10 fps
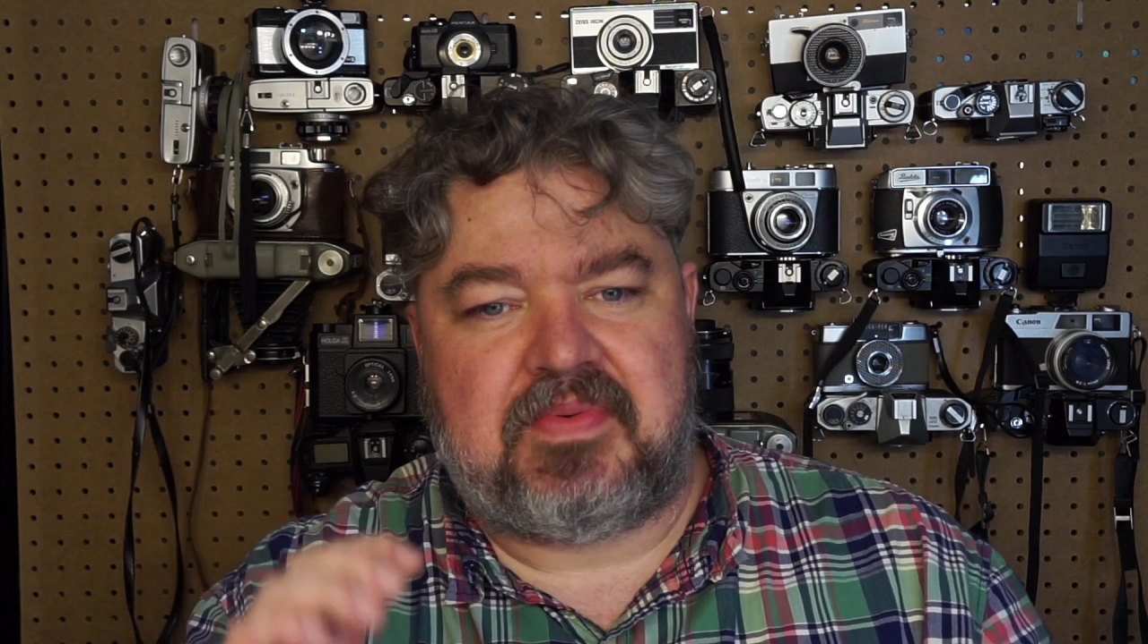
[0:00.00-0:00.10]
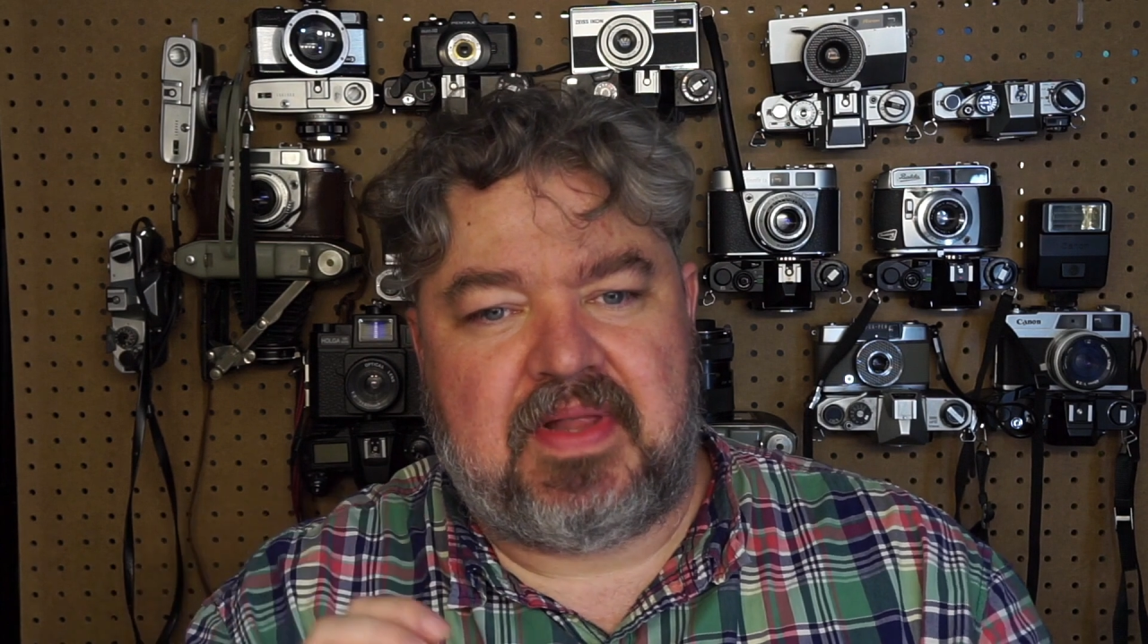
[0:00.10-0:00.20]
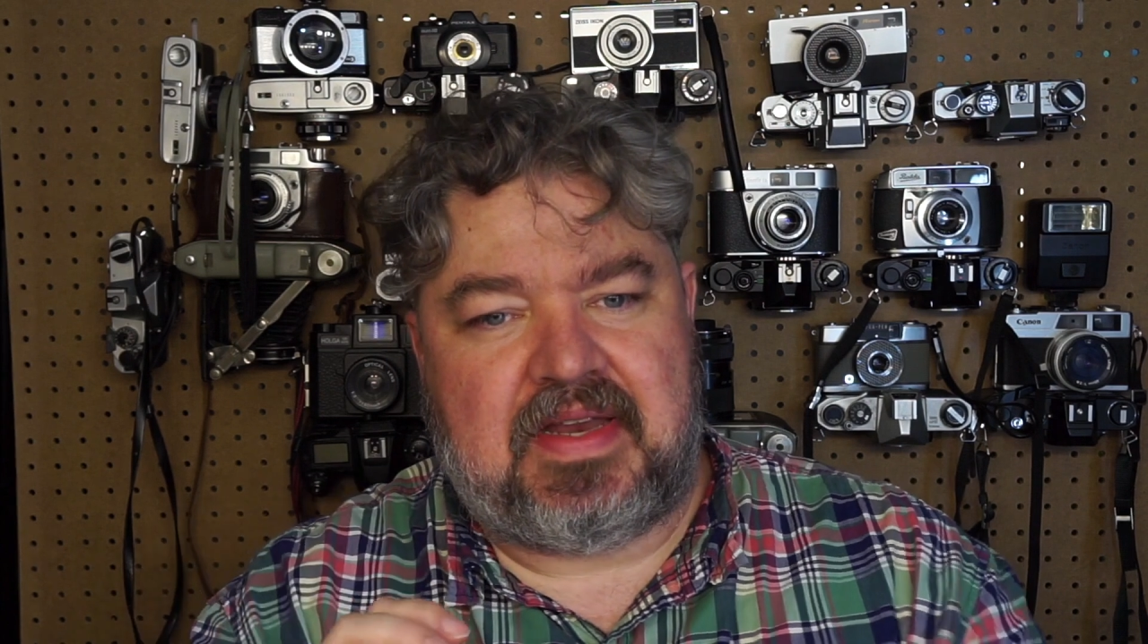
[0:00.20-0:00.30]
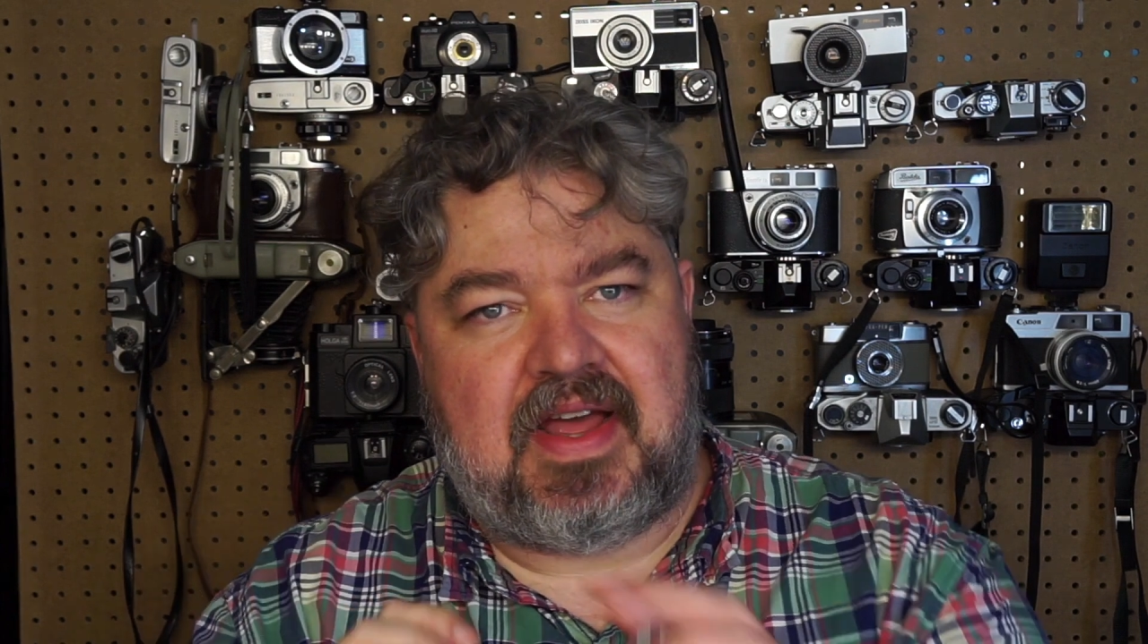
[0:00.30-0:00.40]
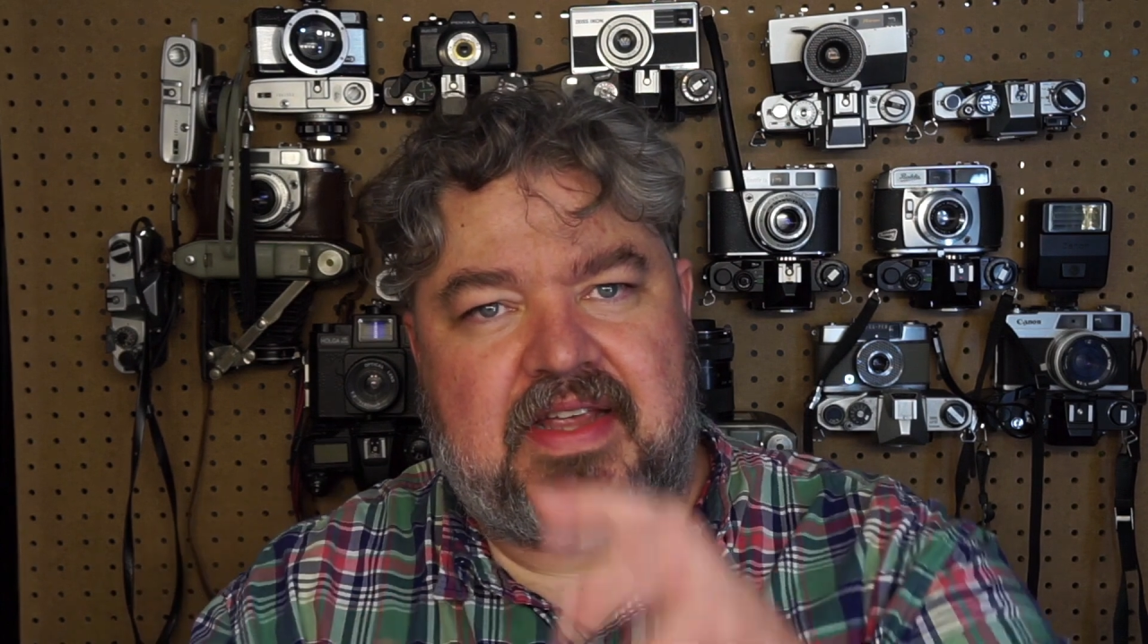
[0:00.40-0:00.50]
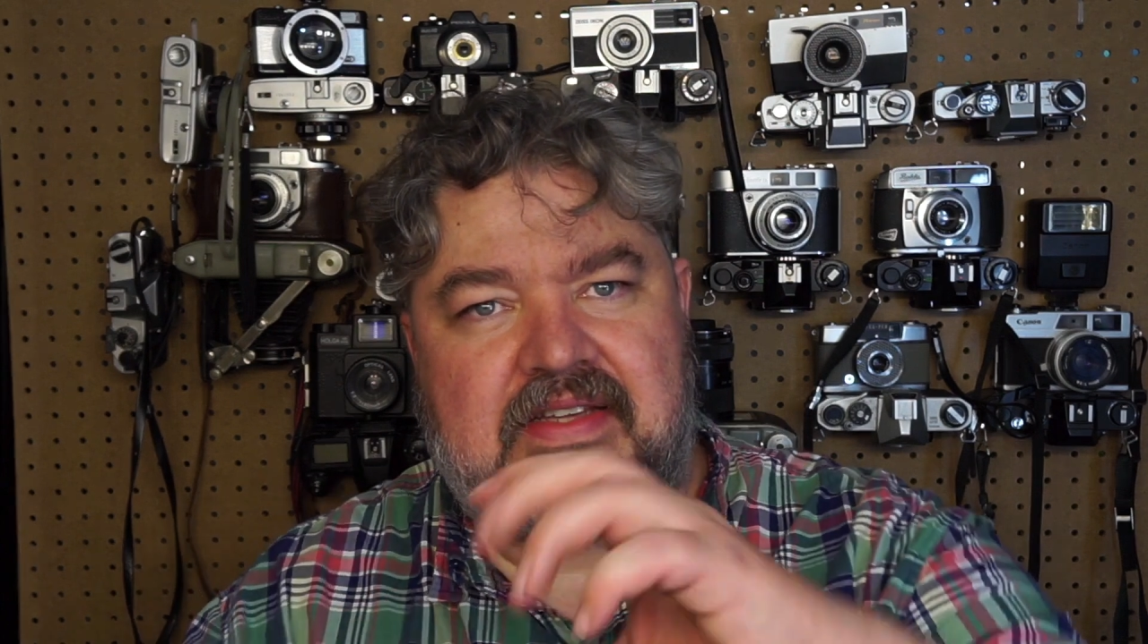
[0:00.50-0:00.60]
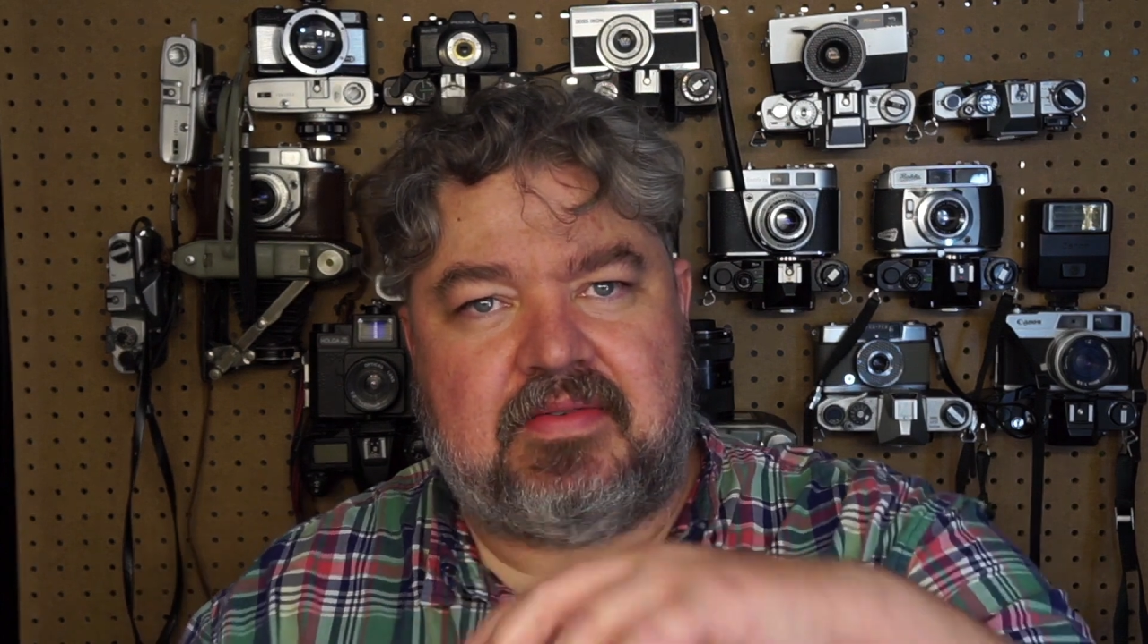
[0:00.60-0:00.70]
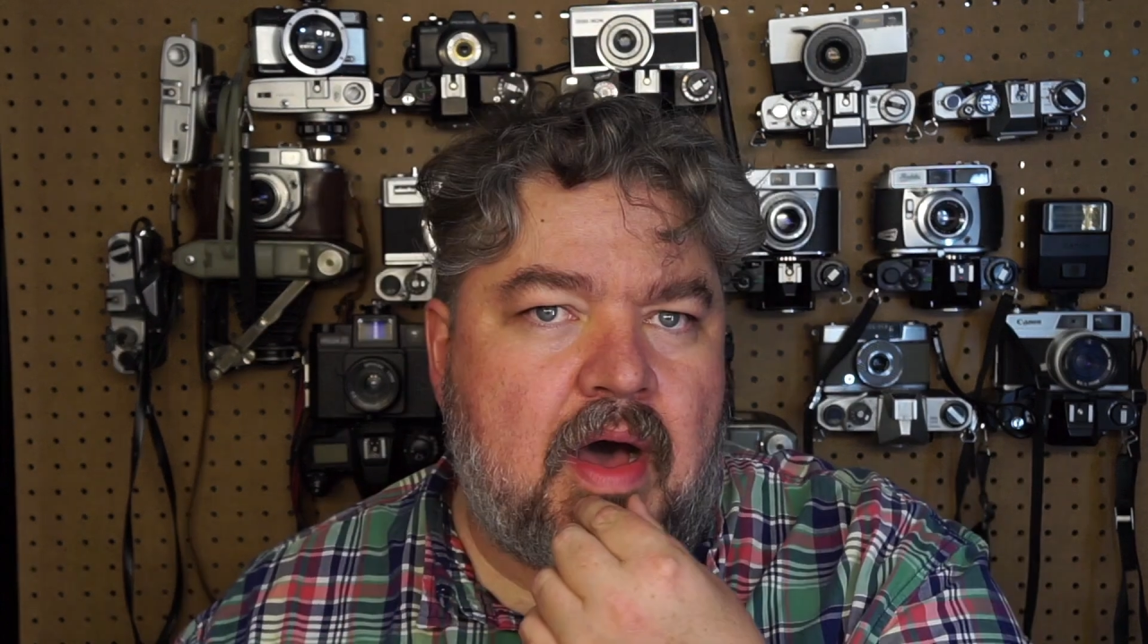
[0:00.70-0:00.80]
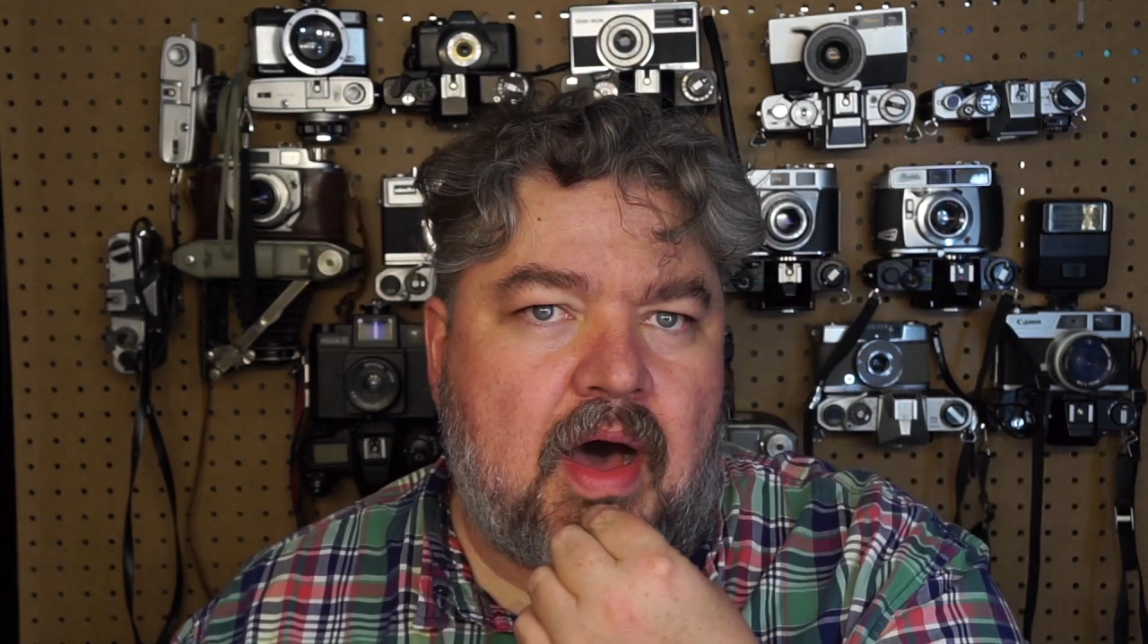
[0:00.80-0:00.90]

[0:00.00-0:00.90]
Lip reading: really nice